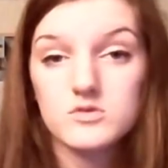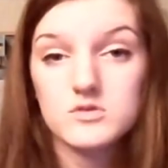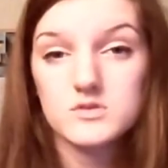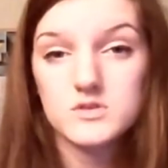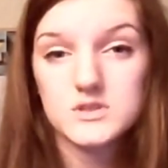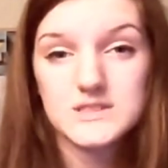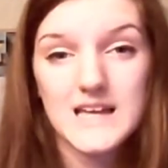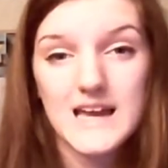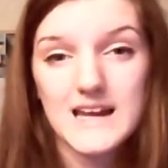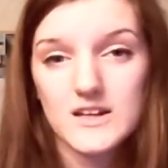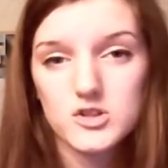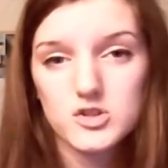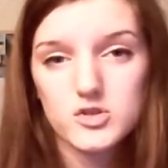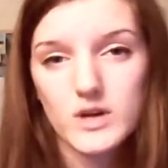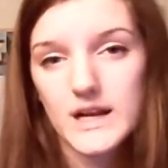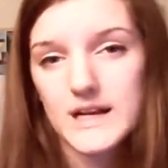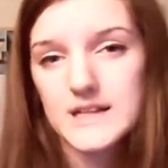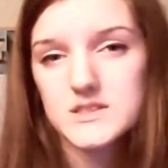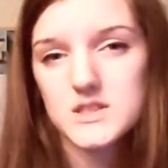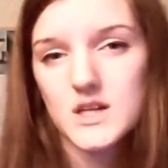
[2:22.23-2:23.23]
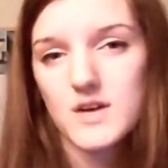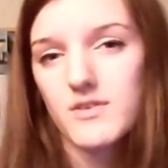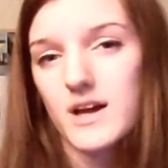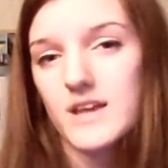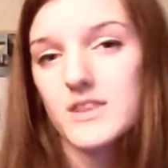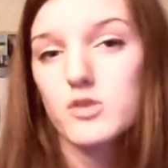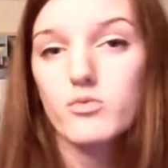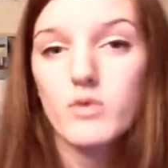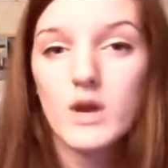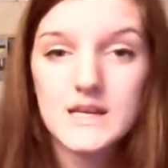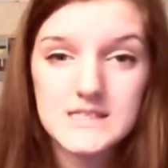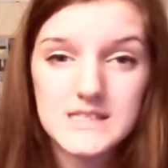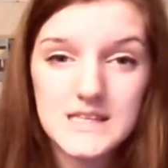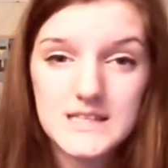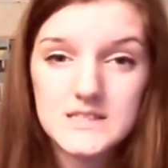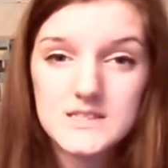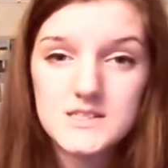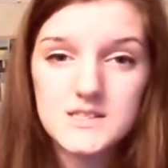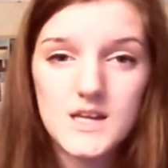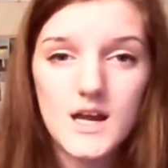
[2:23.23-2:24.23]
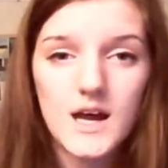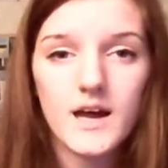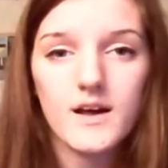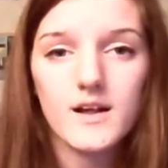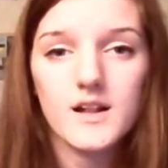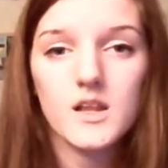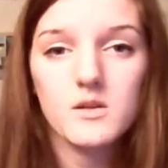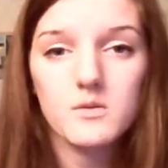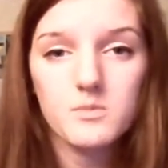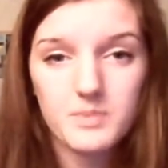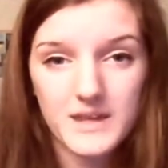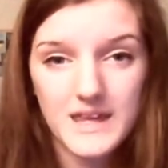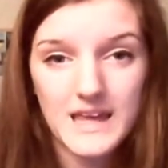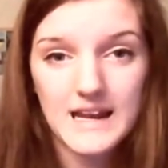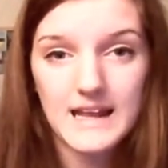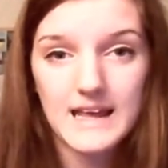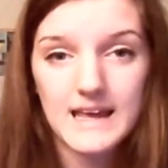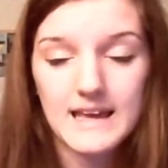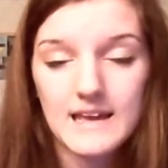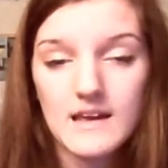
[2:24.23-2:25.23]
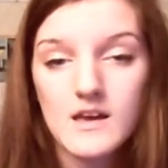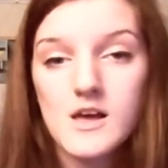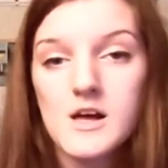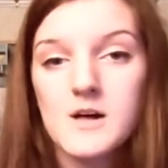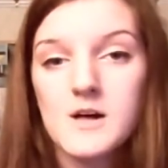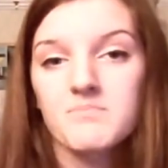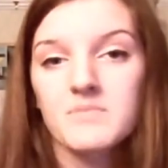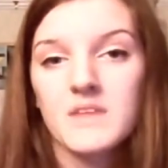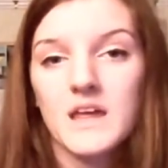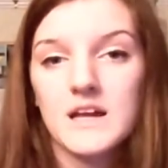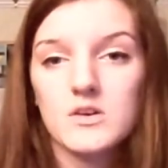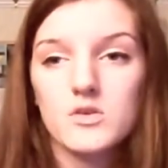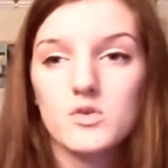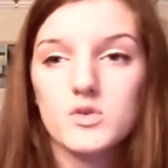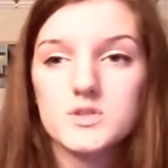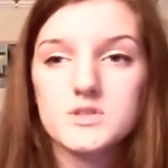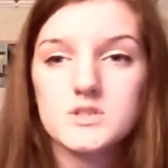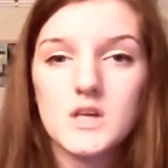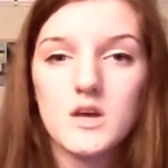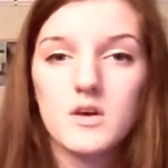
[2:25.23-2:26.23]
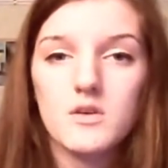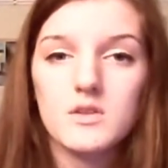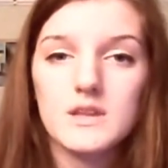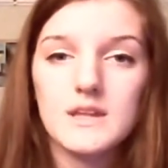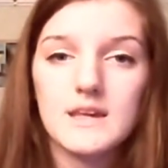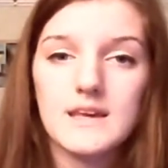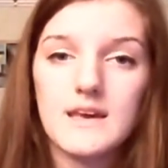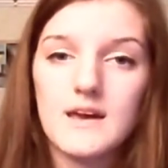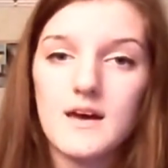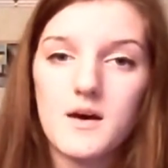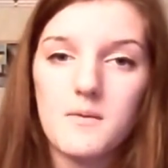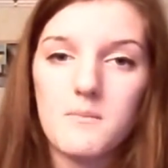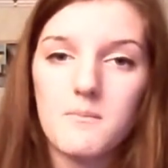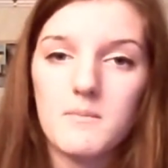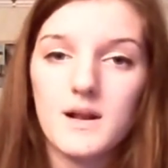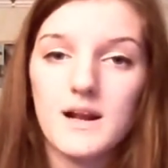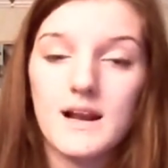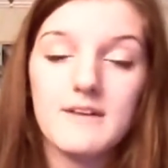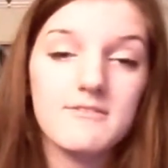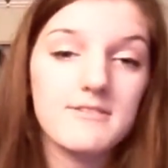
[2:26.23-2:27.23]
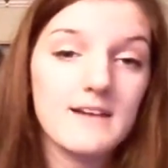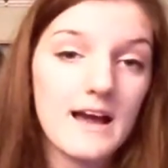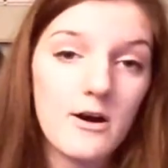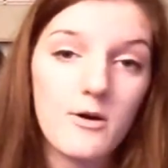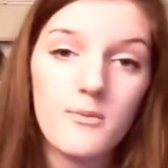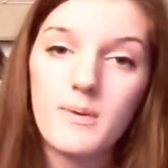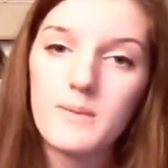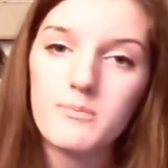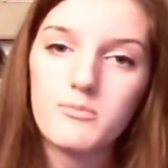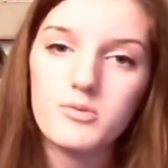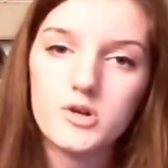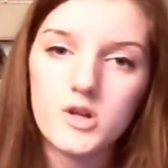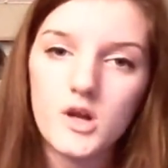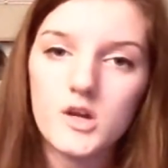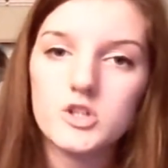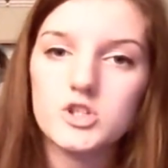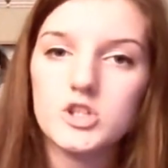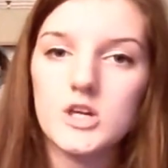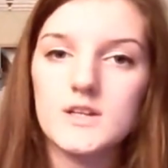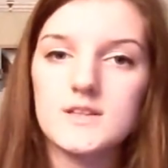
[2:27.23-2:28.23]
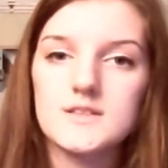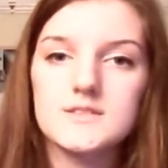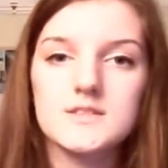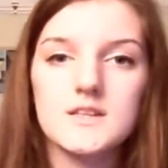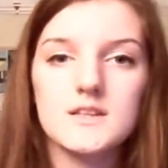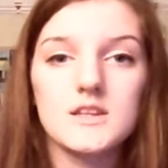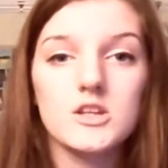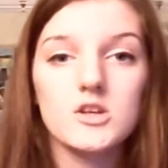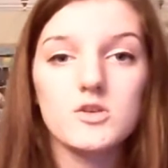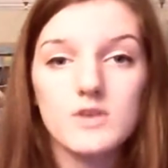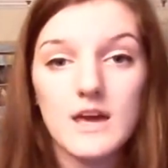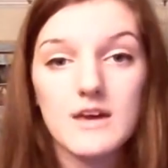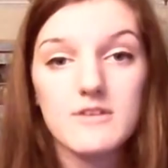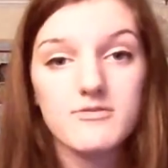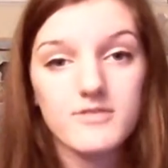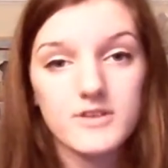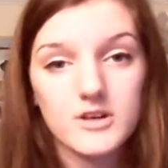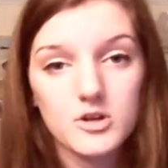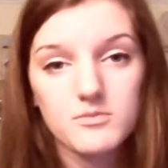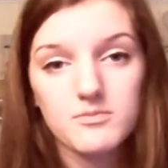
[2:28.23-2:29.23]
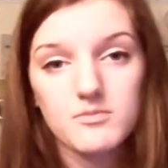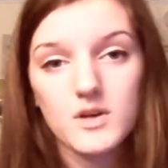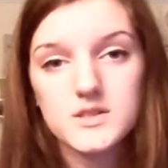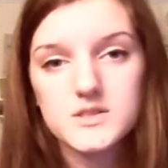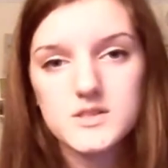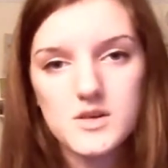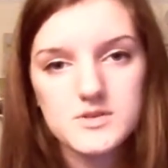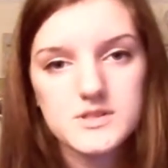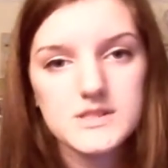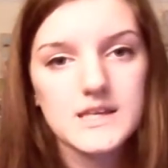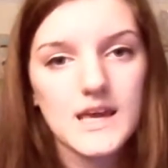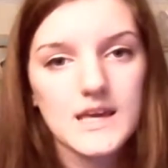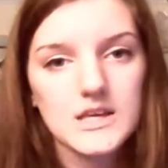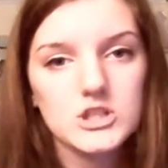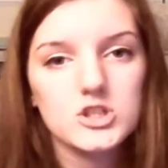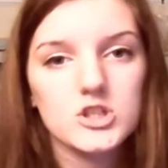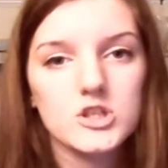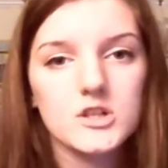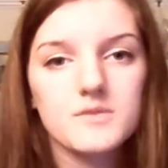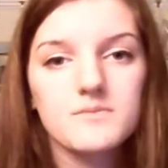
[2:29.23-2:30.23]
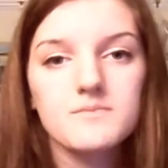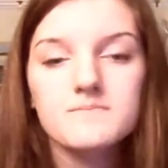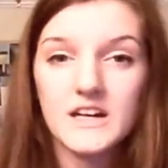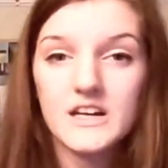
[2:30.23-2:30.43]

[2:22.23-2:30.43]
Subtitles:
standard trailer stuff like the ratings tile at the beginning, and also the like Flowerbed Productions and the UK Film Association.